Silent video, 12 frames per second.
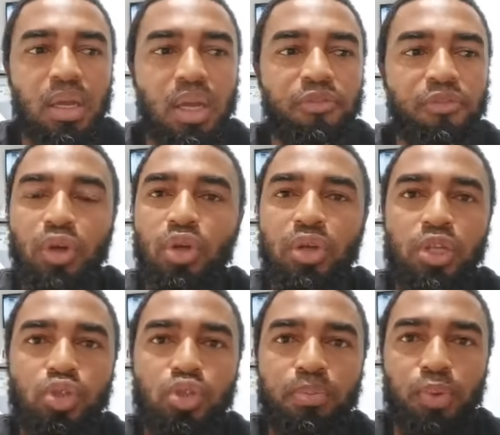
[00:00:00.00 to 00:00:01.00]
if you're looking
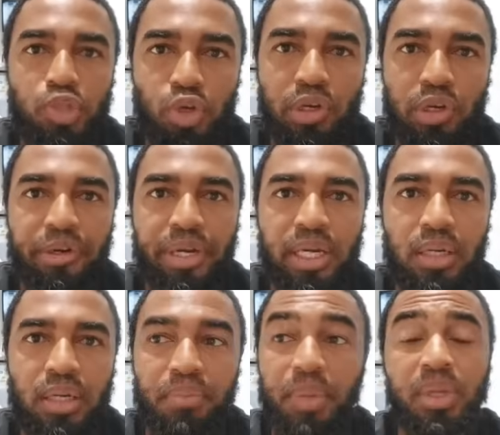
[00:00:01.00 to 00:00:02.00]
to boost your
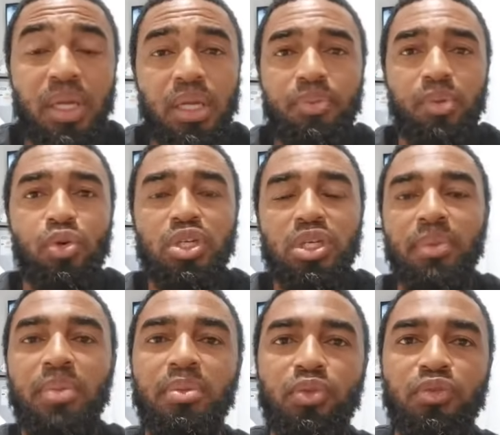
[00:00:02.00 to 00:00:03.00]
career maybe get a promotion
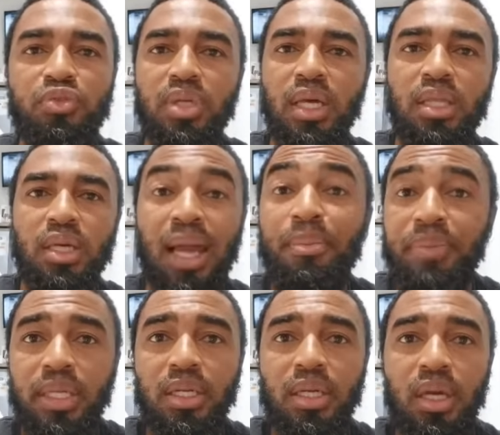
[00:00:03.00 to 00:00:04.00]
maybe move to another
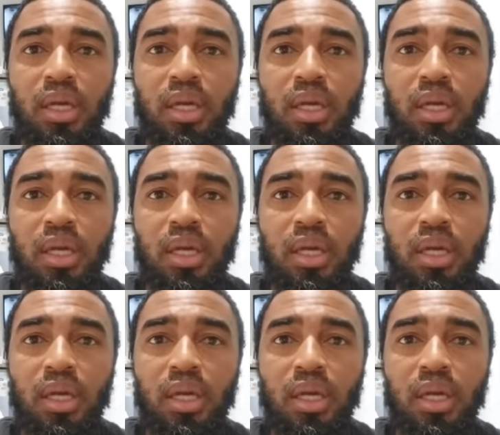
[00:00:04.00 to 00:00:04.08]
company